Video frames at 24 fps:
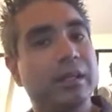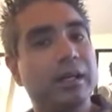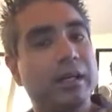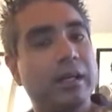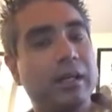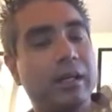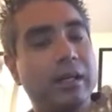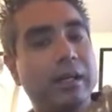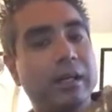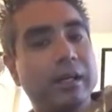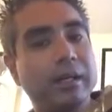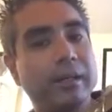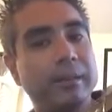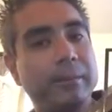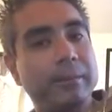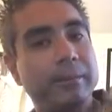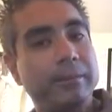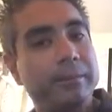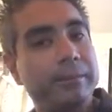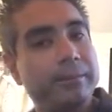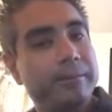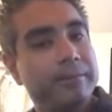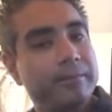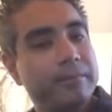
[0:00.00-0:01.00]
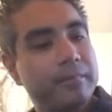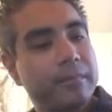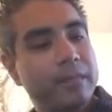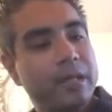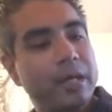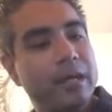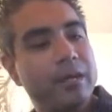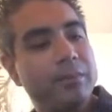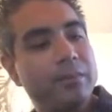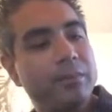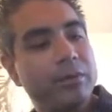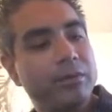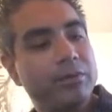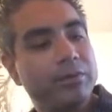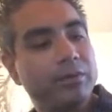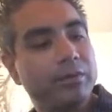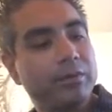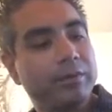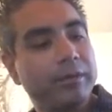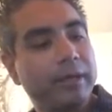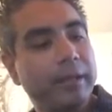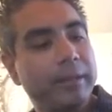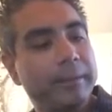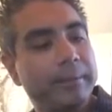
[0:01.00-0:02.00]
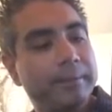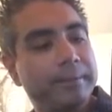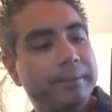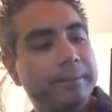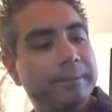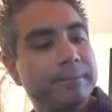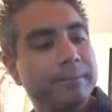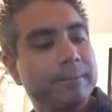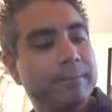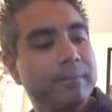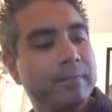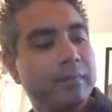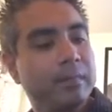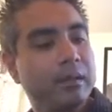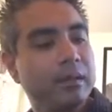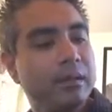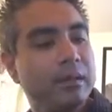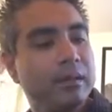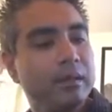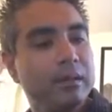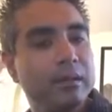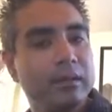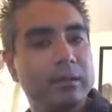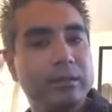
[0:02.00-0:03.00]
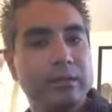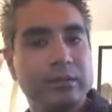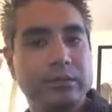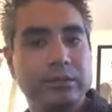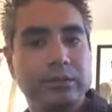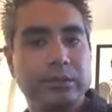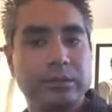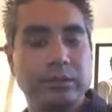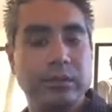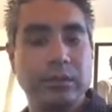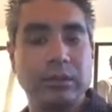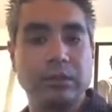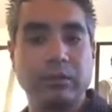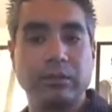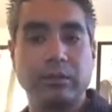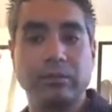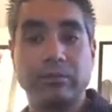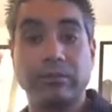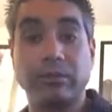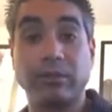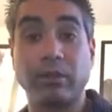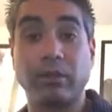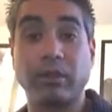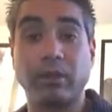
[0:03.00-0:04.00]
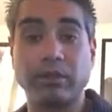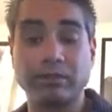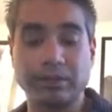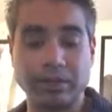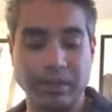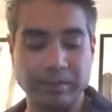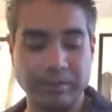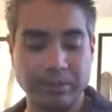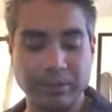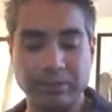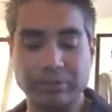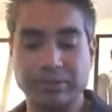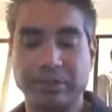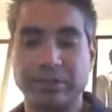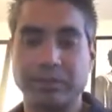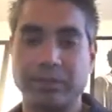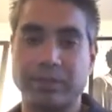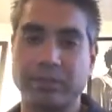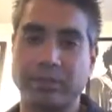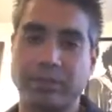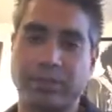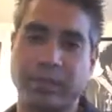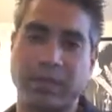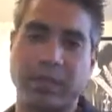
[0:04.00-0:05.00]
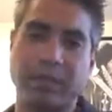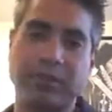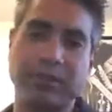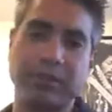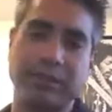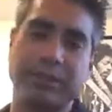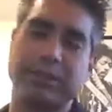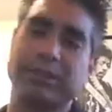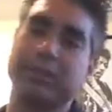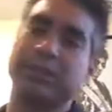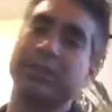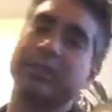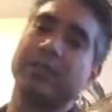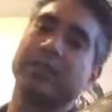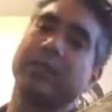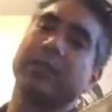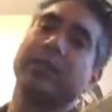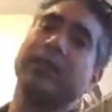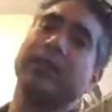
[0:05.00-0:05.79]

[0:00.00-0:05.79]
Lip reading: and both are great. So for a long time I used 6100s,